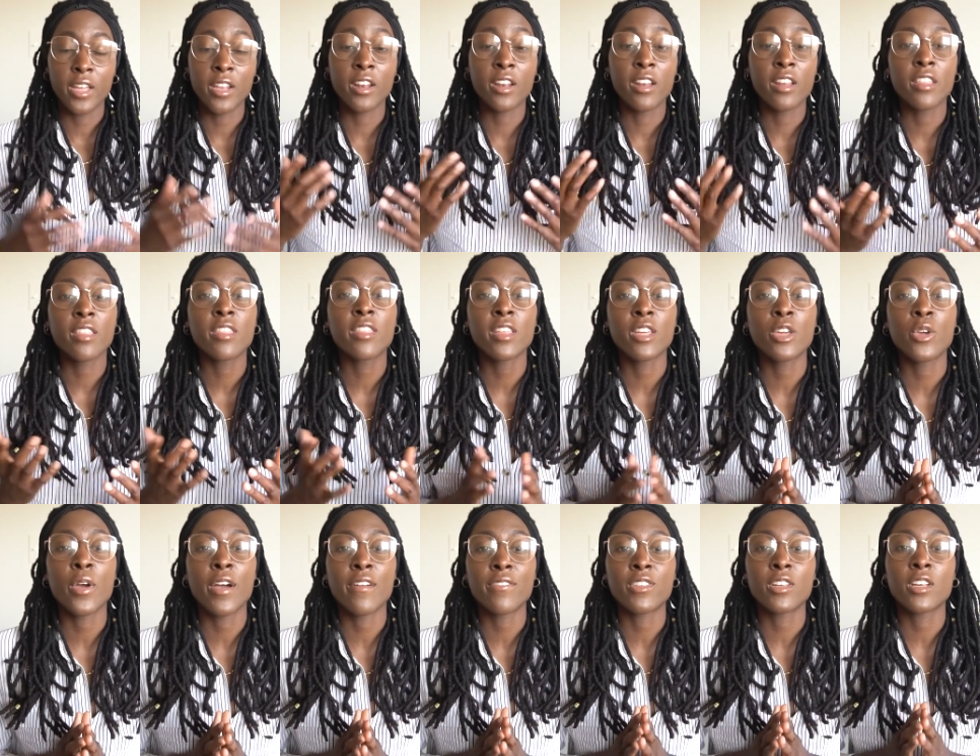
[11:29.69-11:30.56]
And another thing
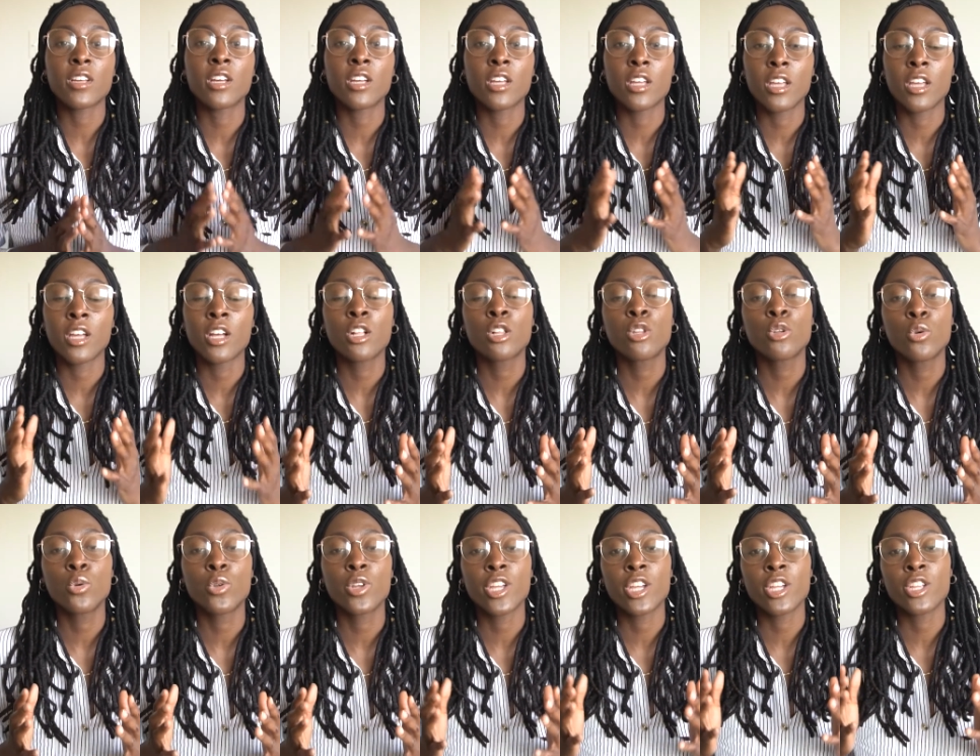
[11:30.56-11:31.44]
you have to
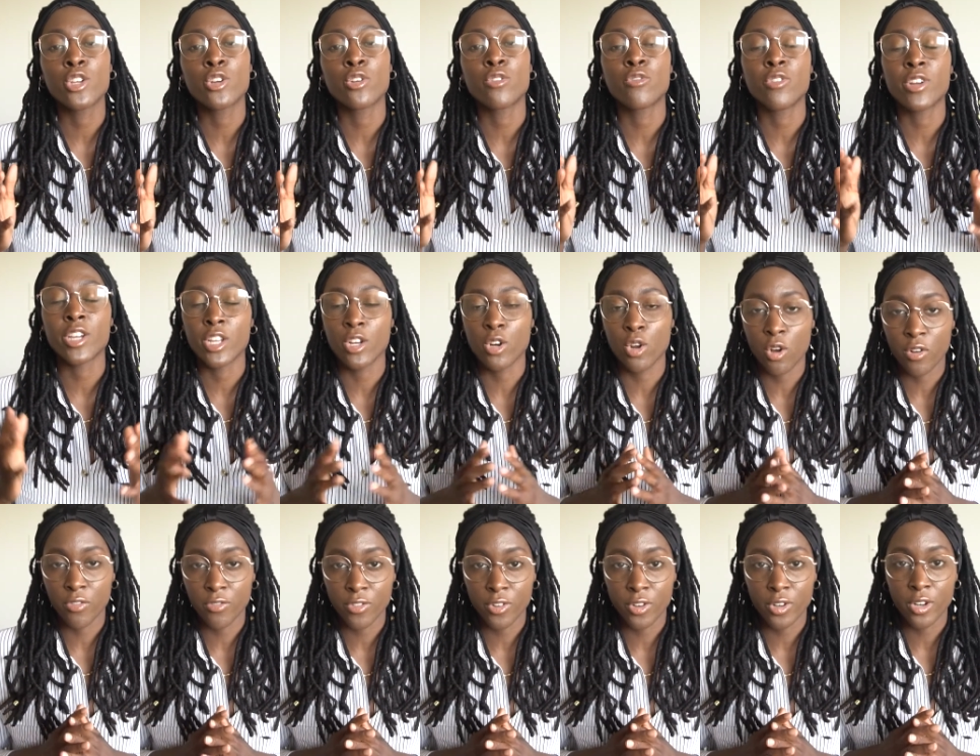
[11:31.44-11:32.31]
include in your written
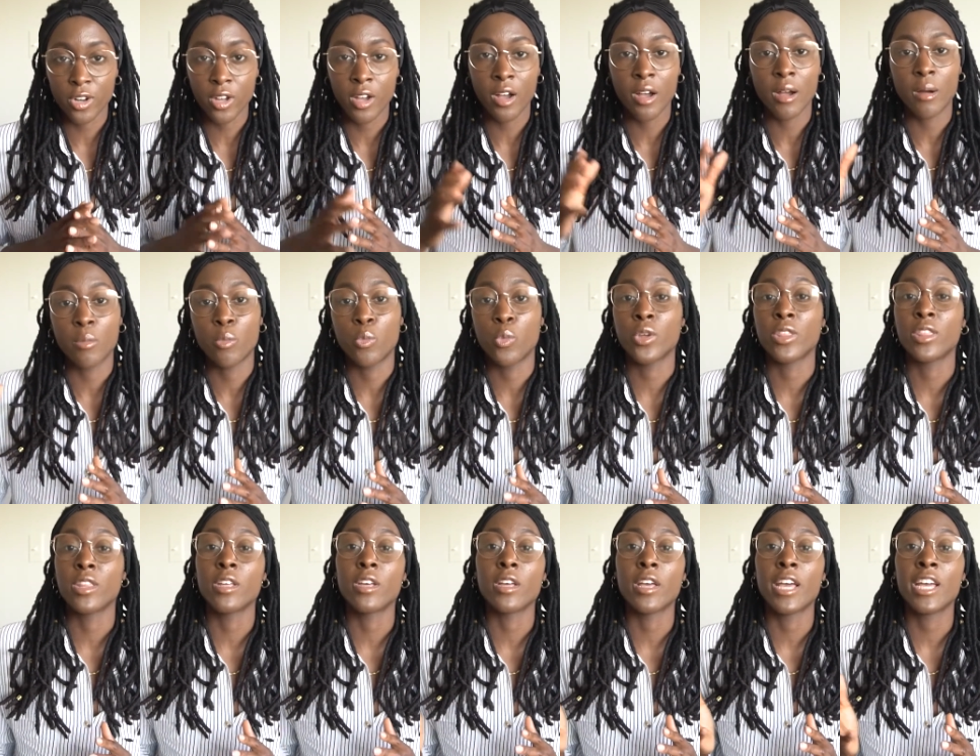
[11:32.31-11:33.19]
offer um,
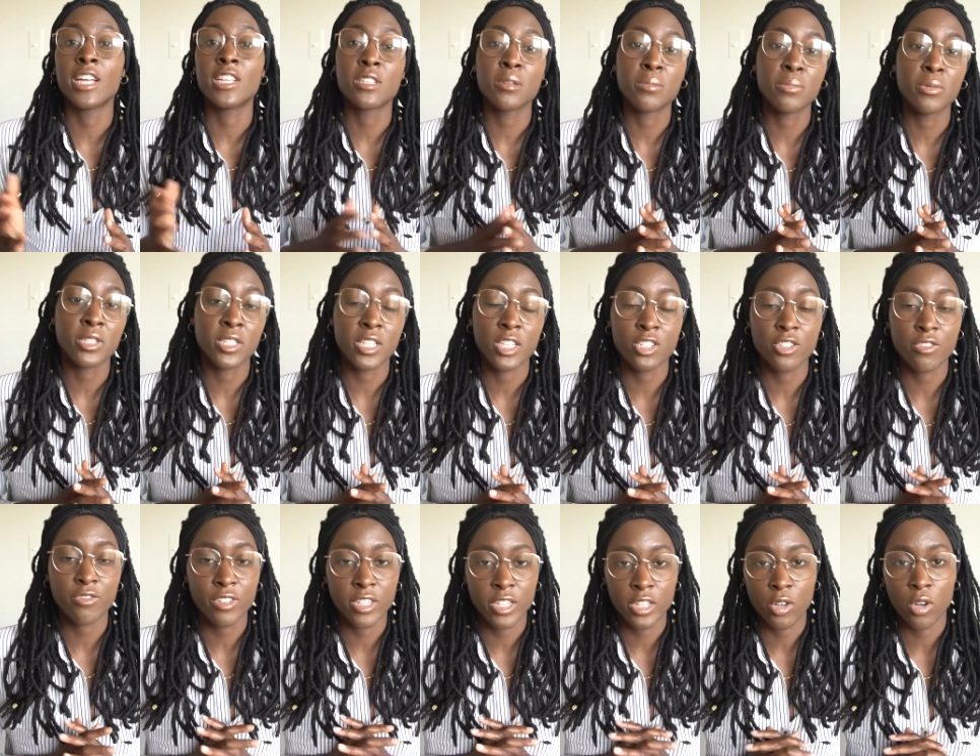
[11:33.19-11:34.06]
when the agent presents
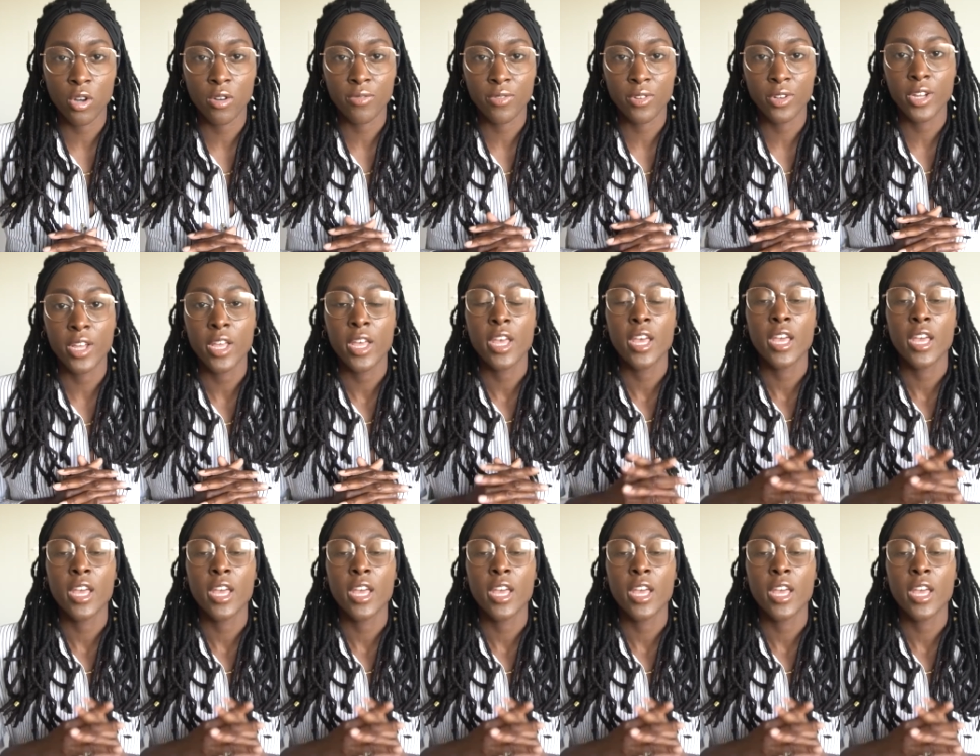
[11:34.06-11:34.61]
your written offer